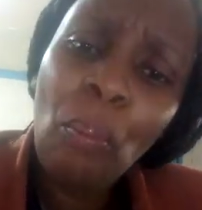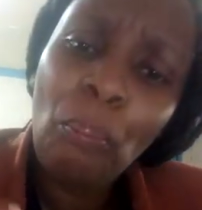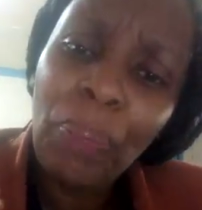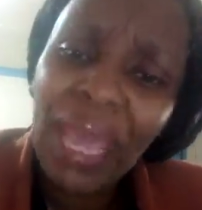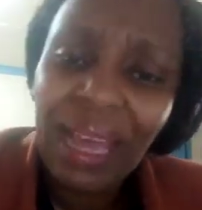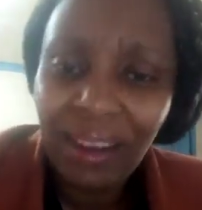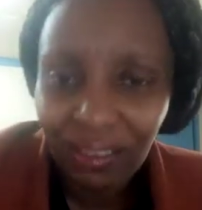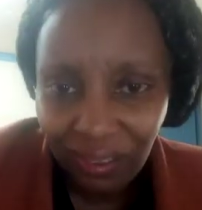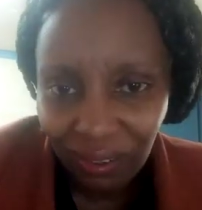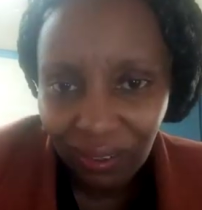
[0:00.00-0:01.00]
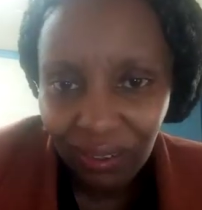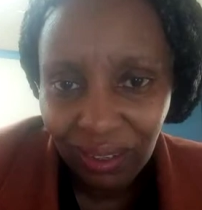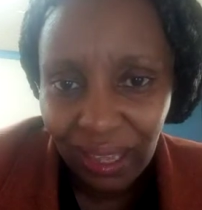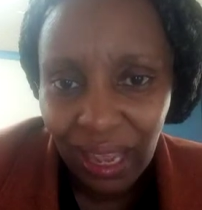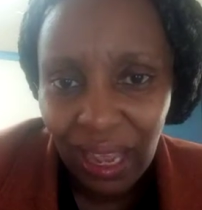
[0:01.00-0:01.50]
bills,
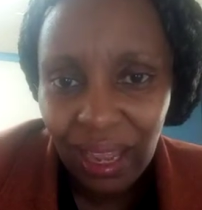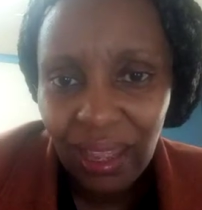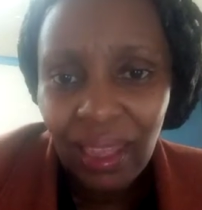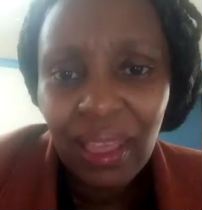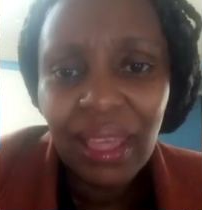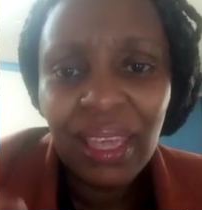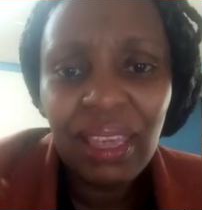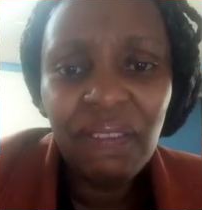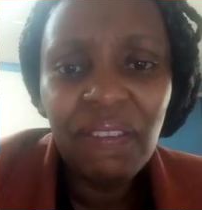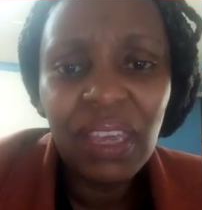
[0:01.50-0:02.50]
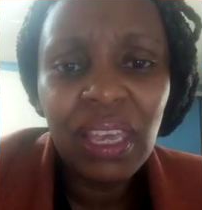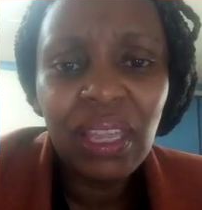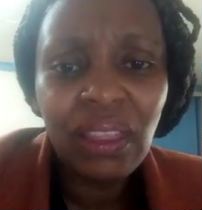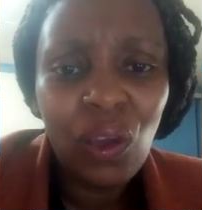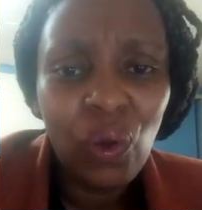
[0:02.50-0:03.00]
yeah,
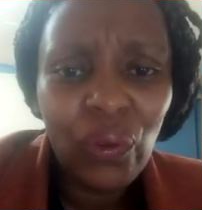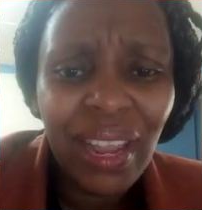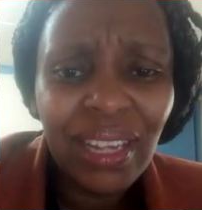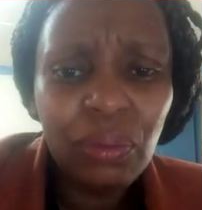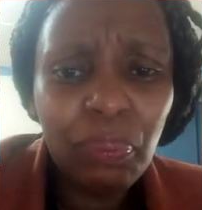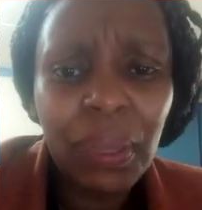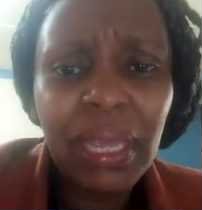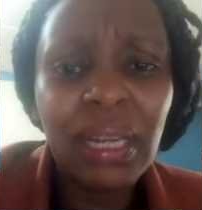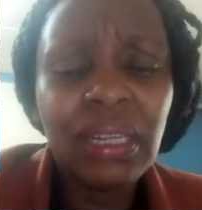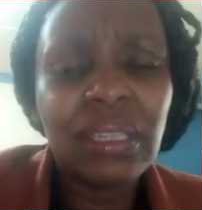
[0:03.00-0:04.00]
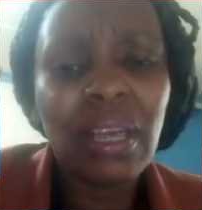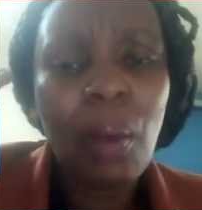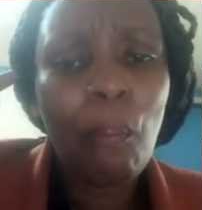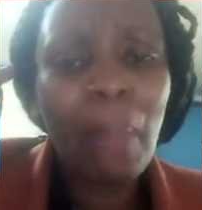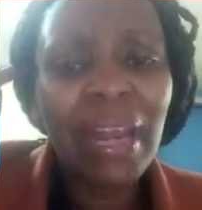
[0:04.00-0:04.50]
giving the correct bills,
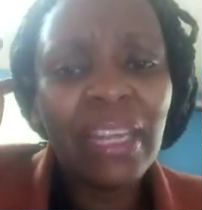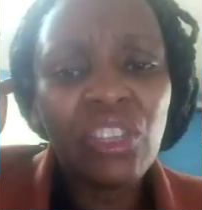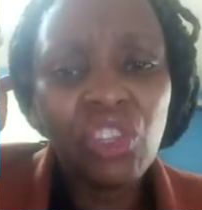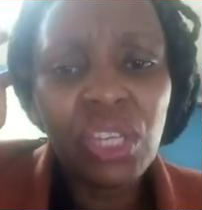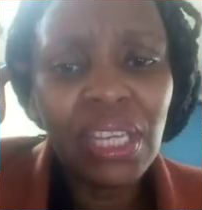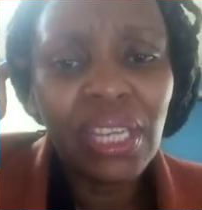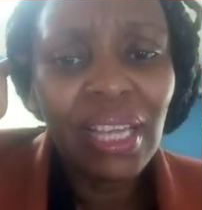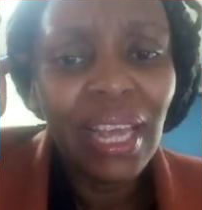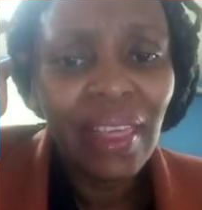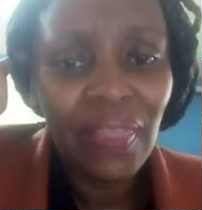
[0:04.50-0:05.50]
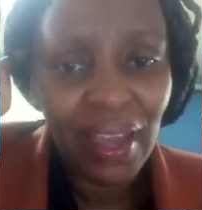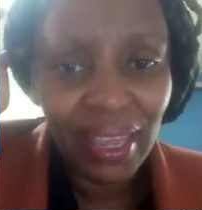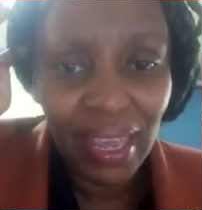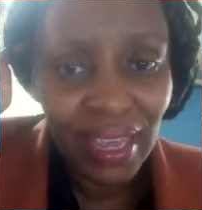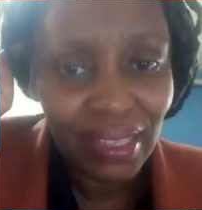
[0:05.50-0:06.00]
managing the
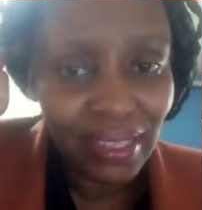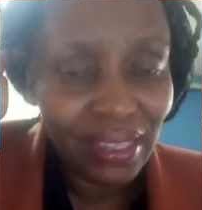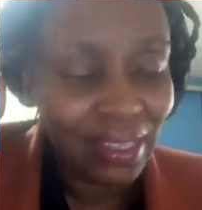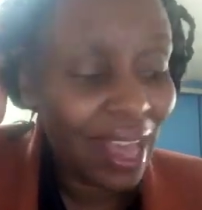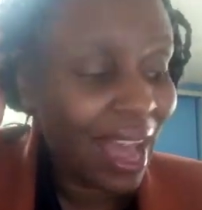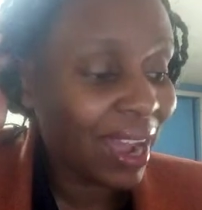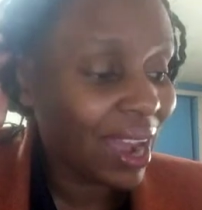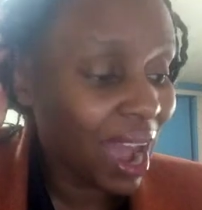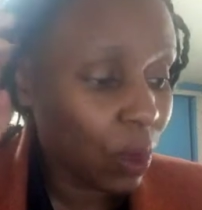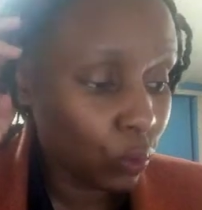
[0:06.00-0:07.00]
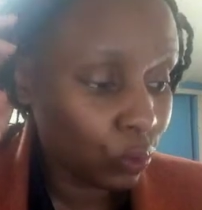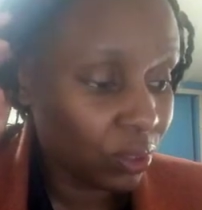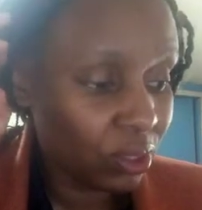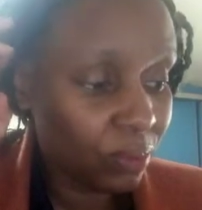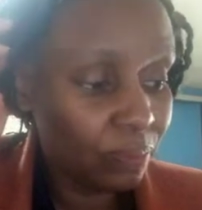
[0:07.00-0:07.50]
guest
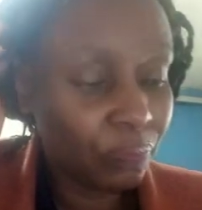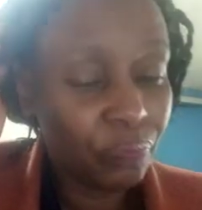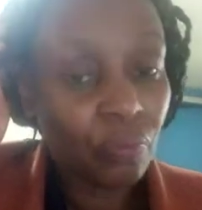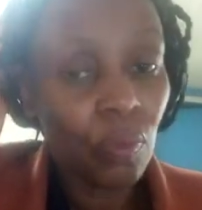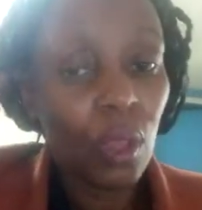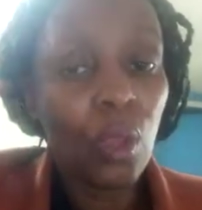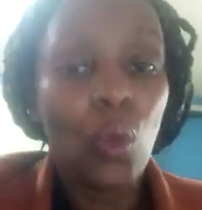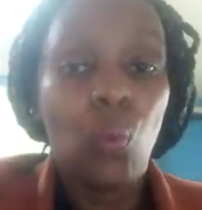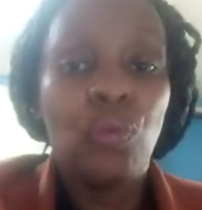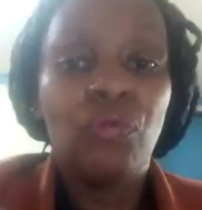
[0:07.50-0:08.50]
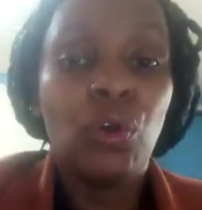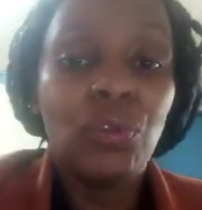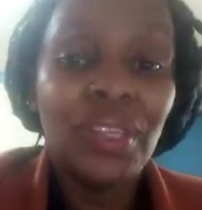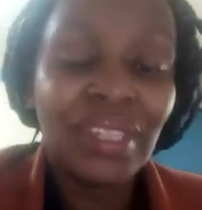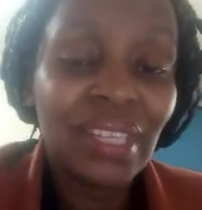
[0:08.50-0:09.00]
accounts. We've got
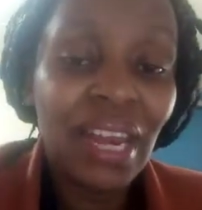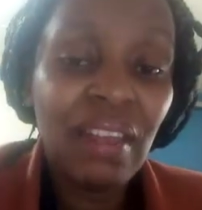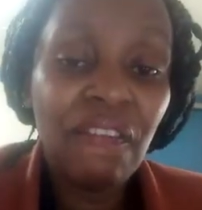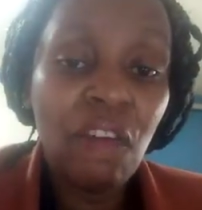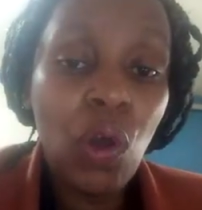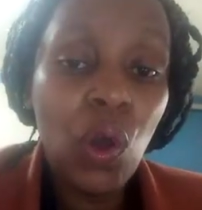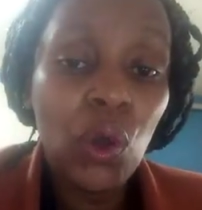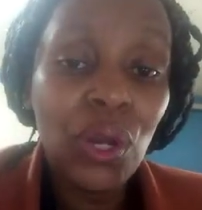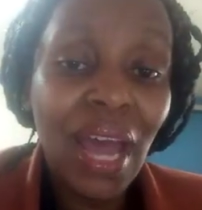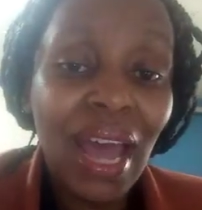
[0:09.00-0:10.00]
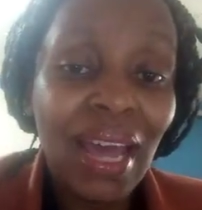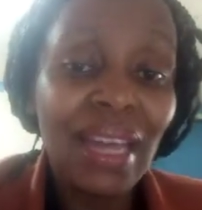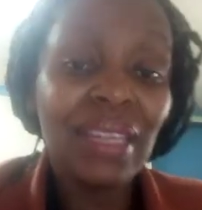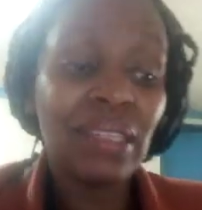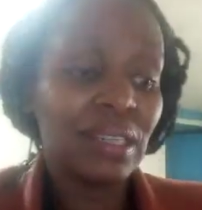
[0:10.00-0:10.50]
the telephone
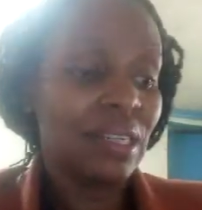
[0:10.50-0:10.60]
and